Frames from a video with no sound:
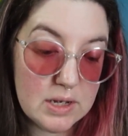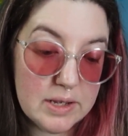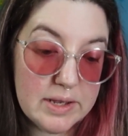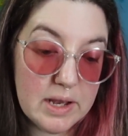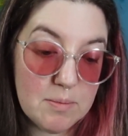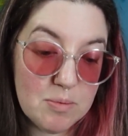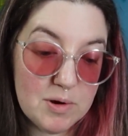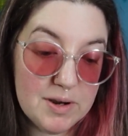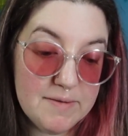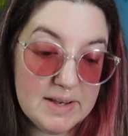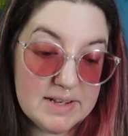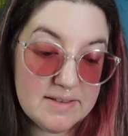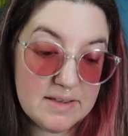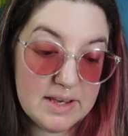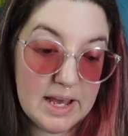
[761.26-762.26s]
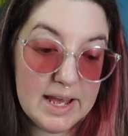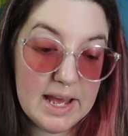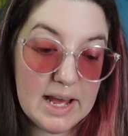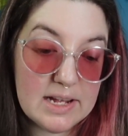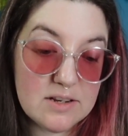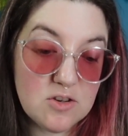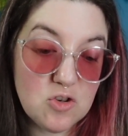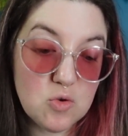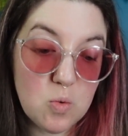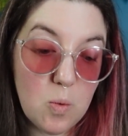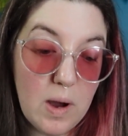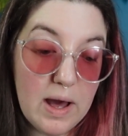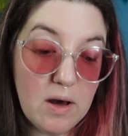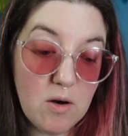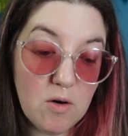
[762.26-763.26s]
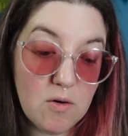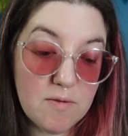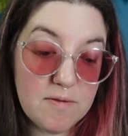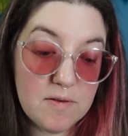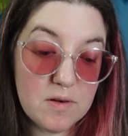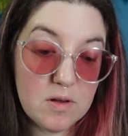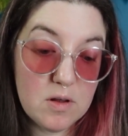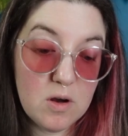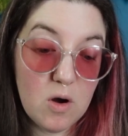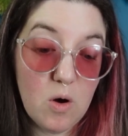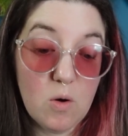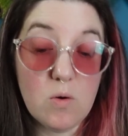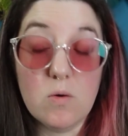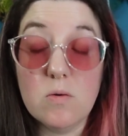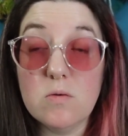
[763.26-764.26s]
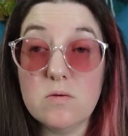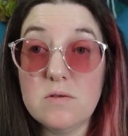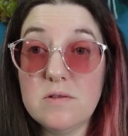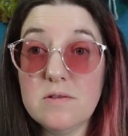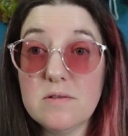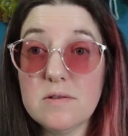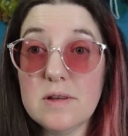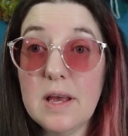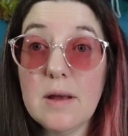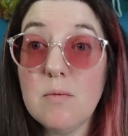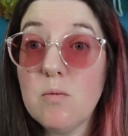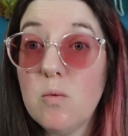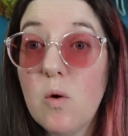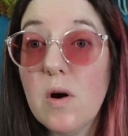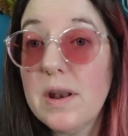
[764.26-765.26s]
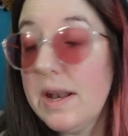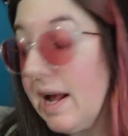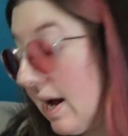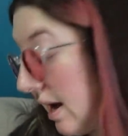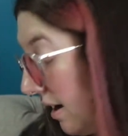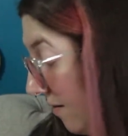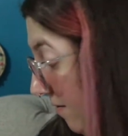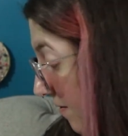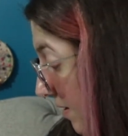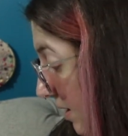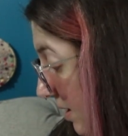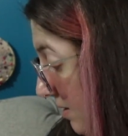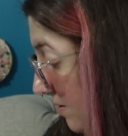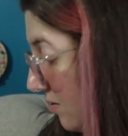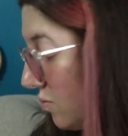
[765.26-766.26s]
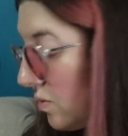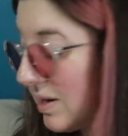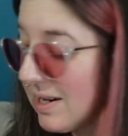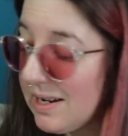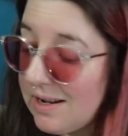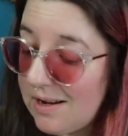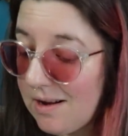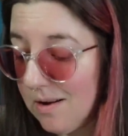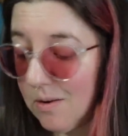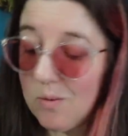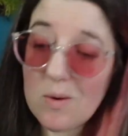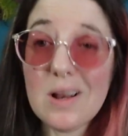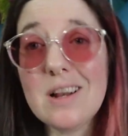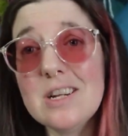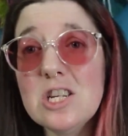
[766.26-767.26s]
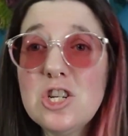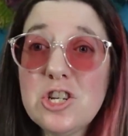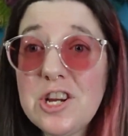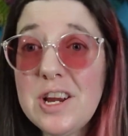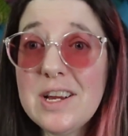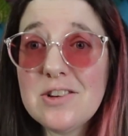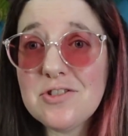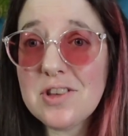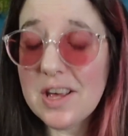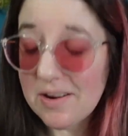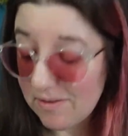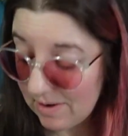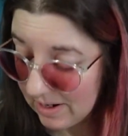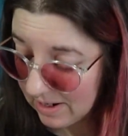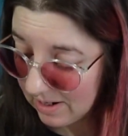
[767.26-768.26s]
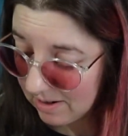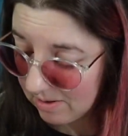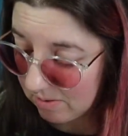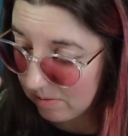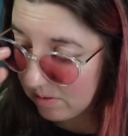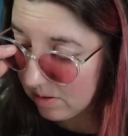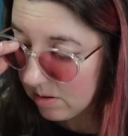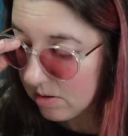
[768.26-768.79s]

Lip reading: Yeah, previously I had 12 holes and 1 half. So we're gonna change that right now.